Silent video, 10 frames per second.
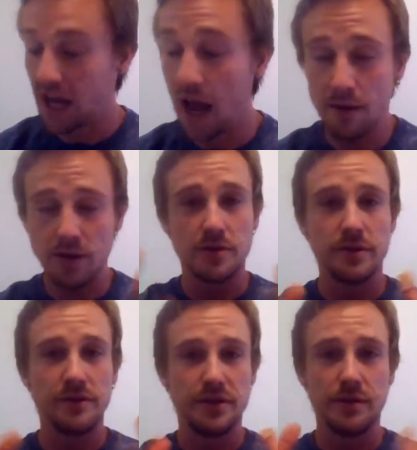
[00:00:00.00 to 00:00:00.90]
don't
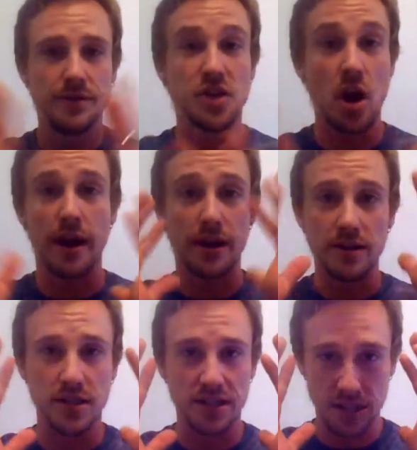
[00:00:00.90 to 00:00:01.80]
know. Sorry,
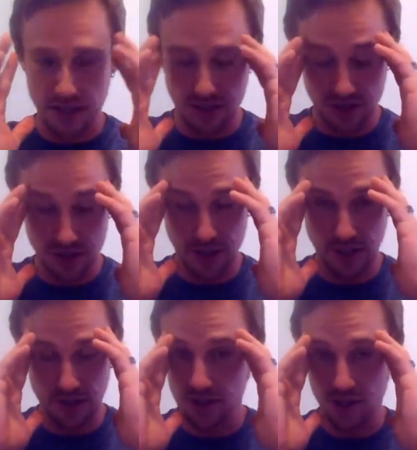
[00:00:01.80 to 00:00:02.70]
it's
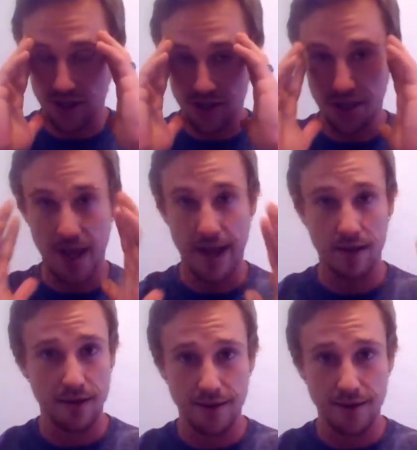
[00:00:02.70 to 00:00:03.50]
just like